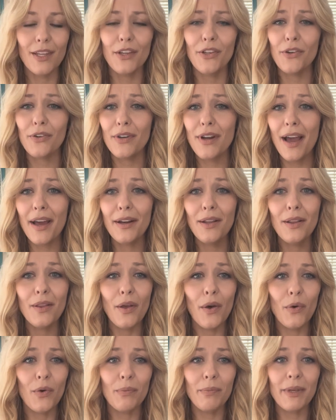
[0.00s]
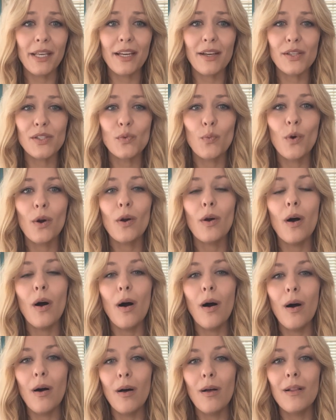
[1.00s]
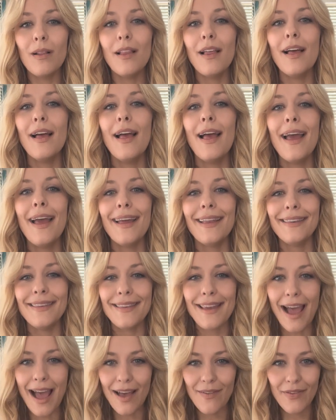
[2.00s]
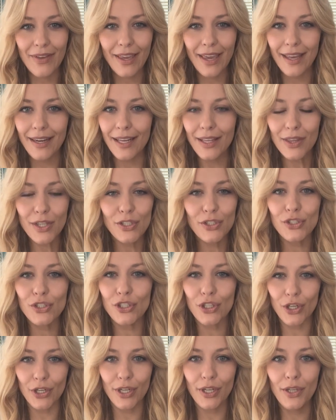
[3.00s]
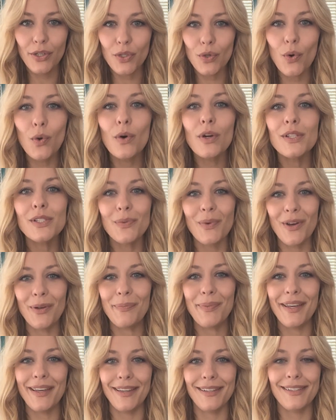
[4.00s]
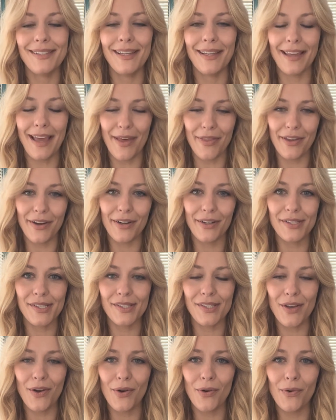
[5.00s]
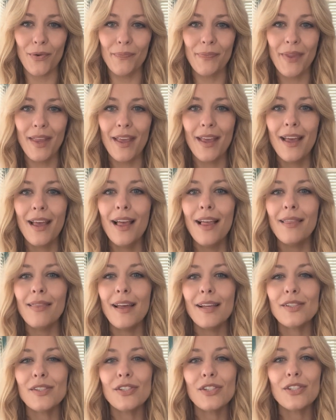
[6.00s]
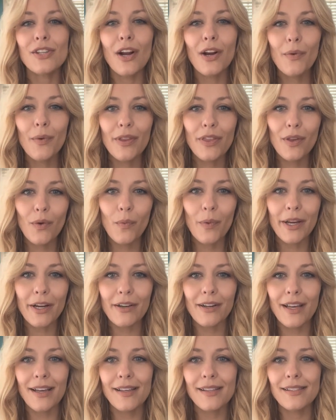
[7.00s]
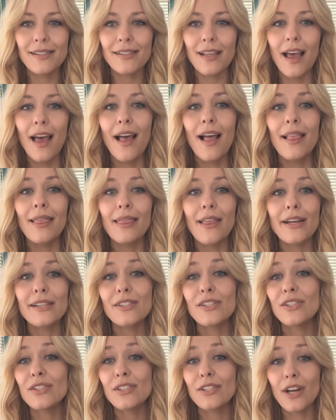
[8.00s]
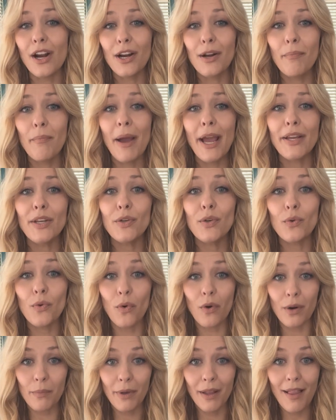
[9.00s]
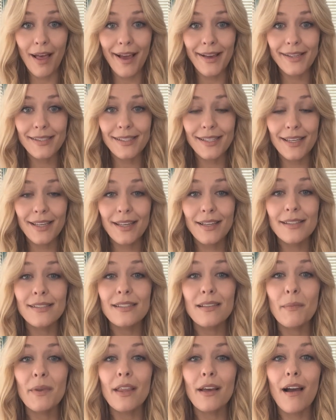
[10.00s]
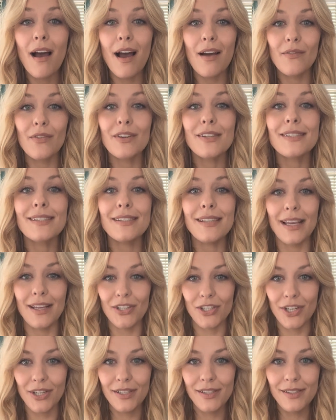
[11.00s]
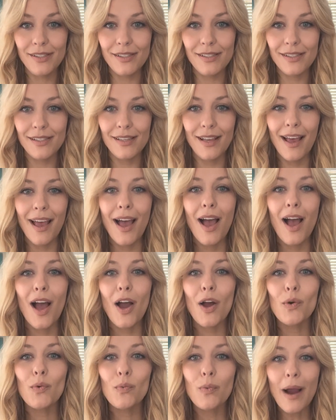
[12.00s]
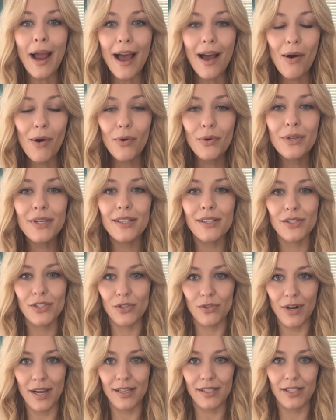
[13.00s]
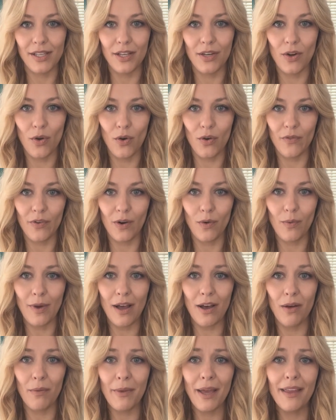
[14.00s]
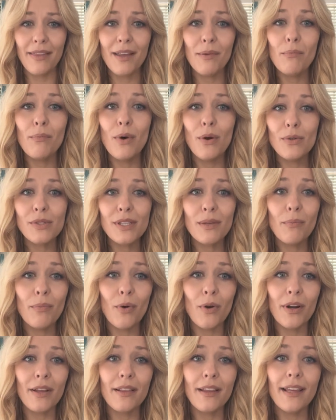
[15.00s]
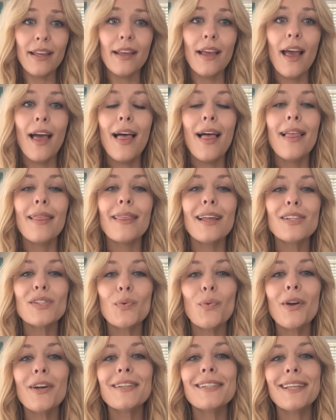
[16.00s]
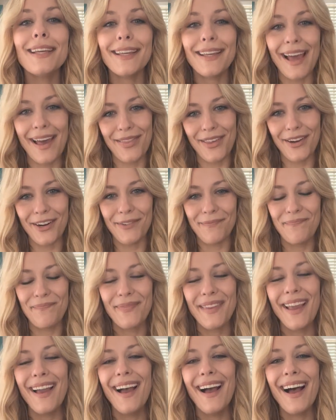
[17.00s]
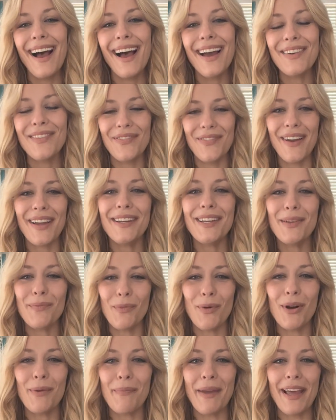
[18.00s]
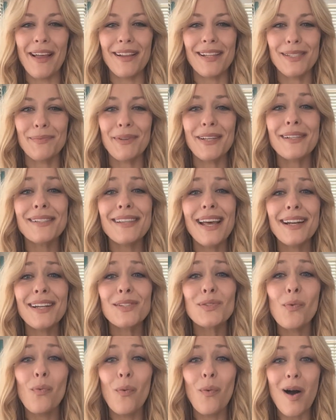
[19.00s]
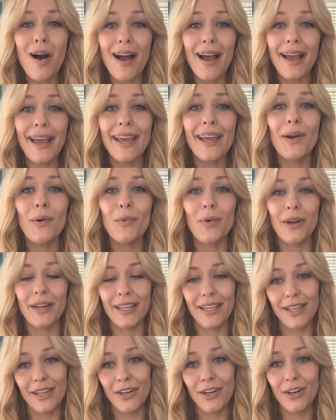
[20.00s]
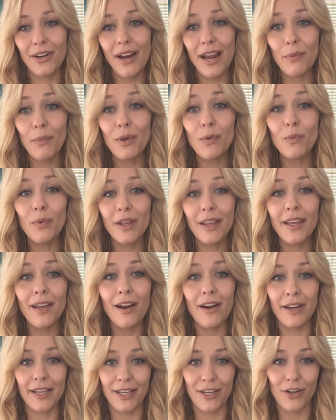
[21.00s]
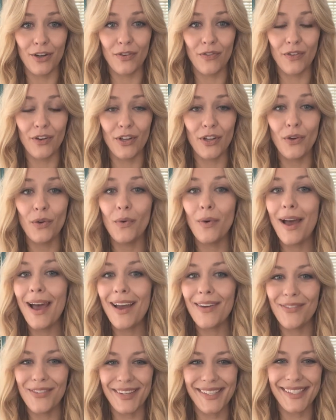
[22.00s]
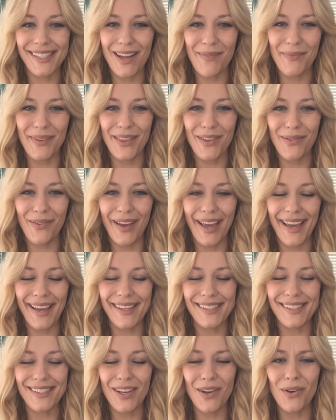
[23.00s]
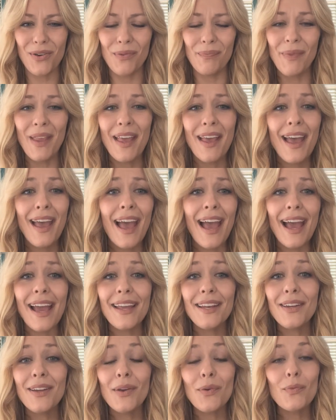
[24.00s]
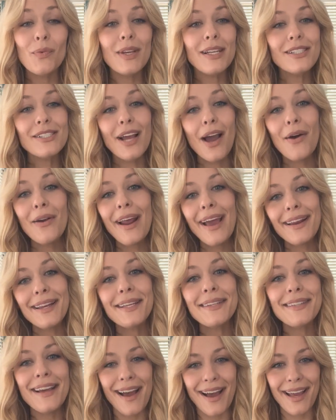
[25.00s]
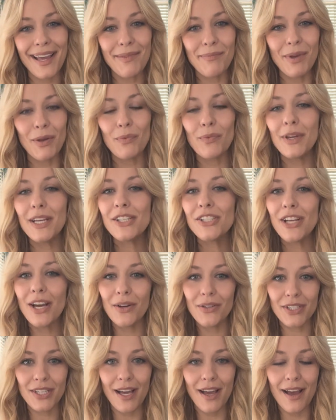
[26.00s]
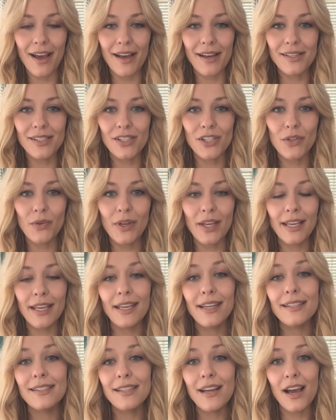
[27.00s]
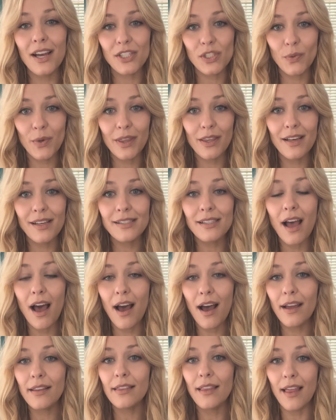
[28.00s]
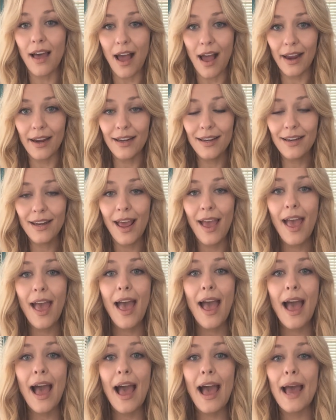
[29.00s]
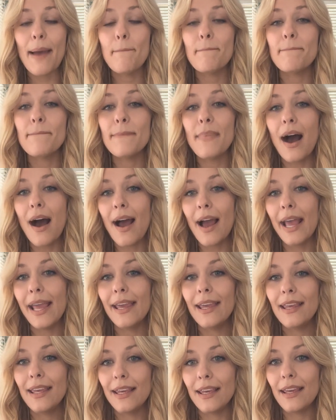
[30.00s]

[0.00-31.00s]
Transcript: You're not alone because we're all navigating this journey towards well-being together. So let's start with awareness. Let's start by normalizing some of the conversations around stress and overwhelm. And then most importantly, let's work together on finding more balance, because that is why we're here, and we really are here for you every step of the way. So, and reach out anytime. Reach out to us. You can get in touch with us online at myeq.com.